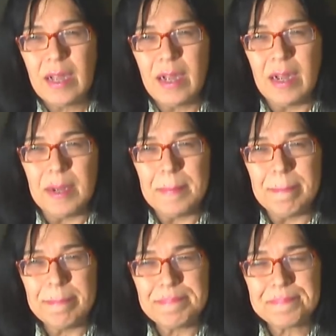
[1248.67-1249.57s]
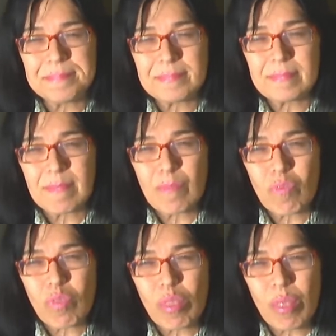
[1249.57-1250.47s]

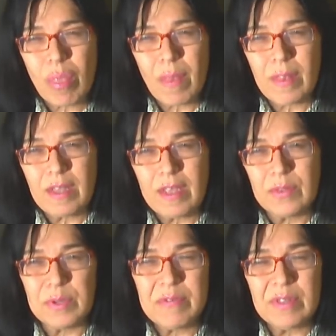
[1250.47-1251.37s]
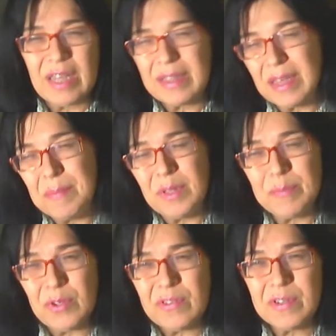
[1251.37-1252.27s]
Though even like them,
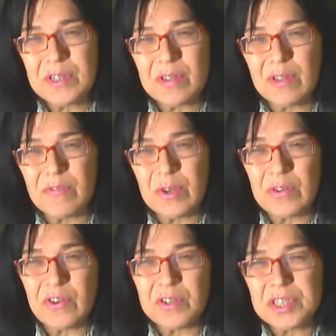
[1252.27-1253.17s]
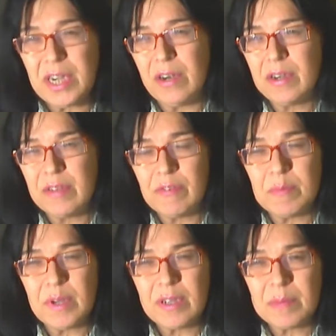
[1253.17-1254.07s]
most of the photos are shared even
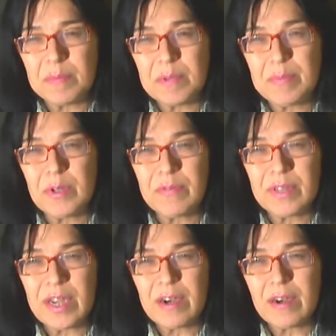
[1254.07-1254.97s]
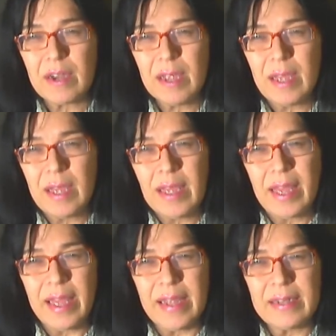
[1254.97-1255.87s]
among people over there.
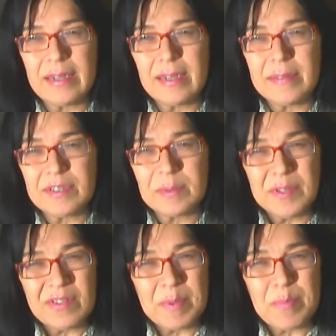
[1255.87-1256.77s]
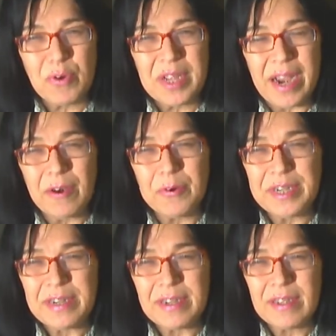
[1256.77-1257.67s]
And some of these could be pretty
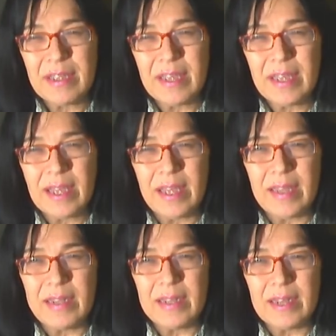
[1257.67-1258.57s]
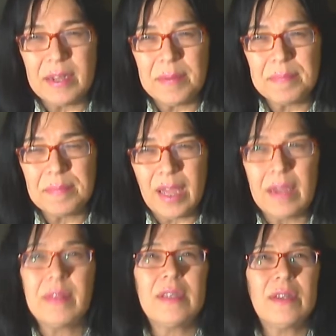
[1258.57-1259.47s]
harrowing. And
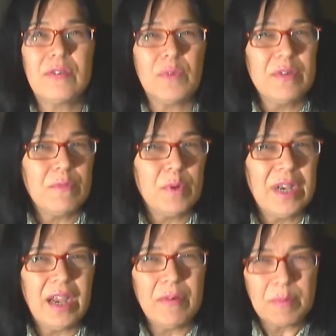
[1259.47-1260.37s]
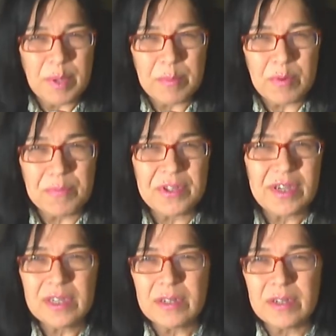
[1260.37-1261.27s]
I think there's one I remember in
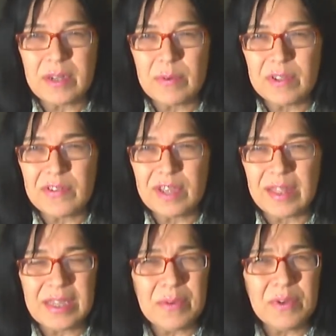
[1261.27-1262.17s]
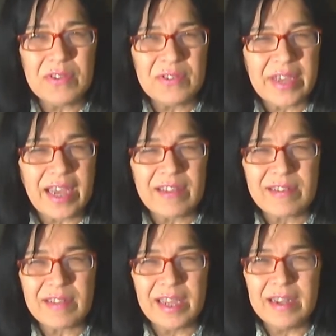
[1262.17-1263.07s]
particular. There was, I think it was cast
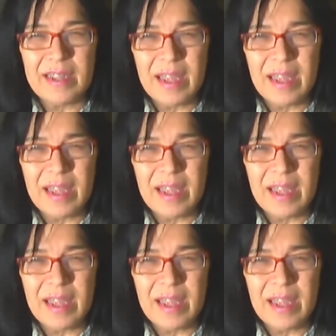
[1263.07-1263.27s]
lead,